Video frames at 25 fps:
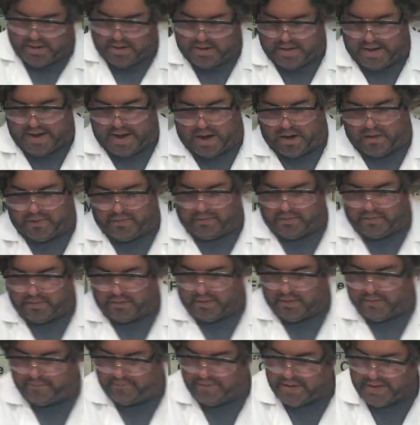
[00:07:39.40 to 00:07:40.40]
Now,
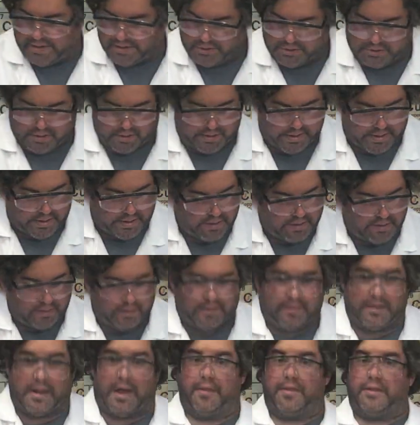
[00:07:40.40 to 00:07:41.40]
eventually,
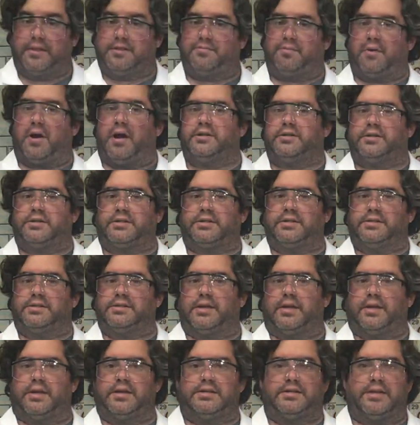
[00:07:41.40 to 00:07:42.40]
this project is
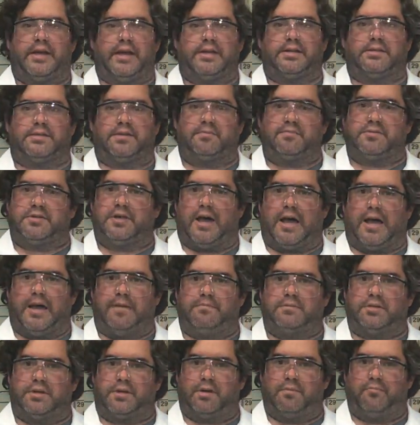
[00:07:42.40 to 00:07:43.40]
going to take some
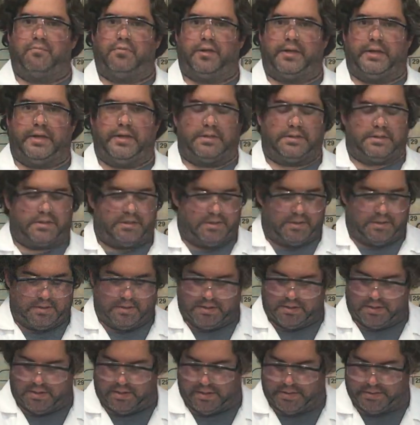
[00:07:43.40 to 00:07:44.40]
time to complete.
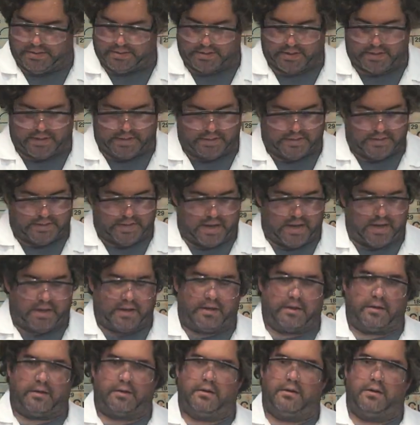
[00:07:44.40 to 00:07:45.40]
It's going to take
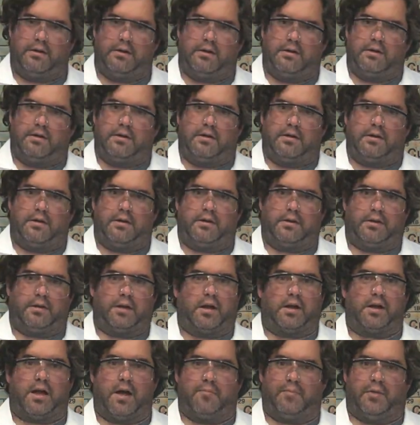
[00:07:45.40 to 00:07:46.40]
a
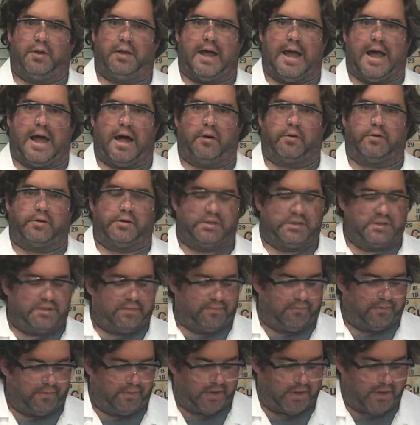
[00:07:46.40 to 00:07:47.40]
couple hours
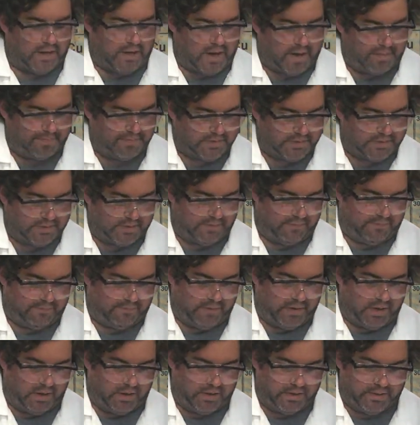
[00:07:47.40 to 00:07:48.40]
for the cups to
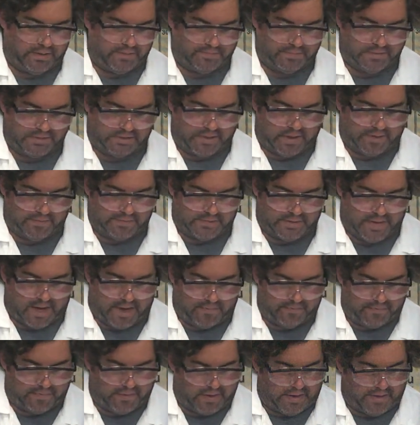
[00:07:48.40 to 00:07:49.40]
fill themselves
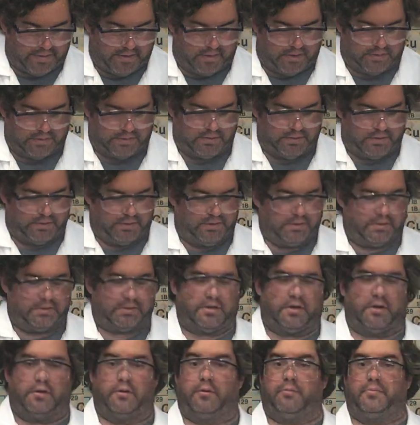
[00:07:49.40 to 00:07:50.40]
up, and
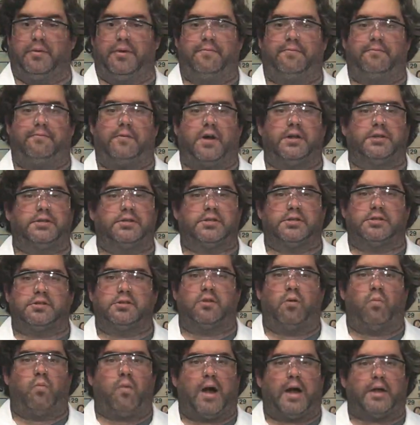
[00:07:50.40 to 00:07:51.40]
so it'll be fun just
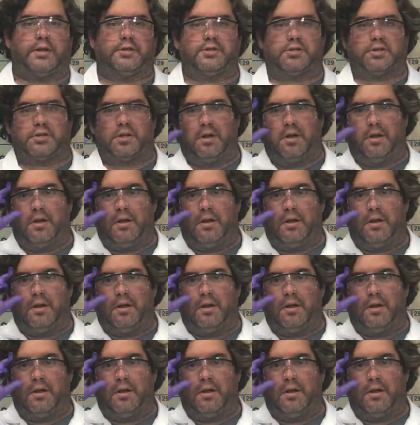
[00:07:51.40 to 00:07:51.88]
to watch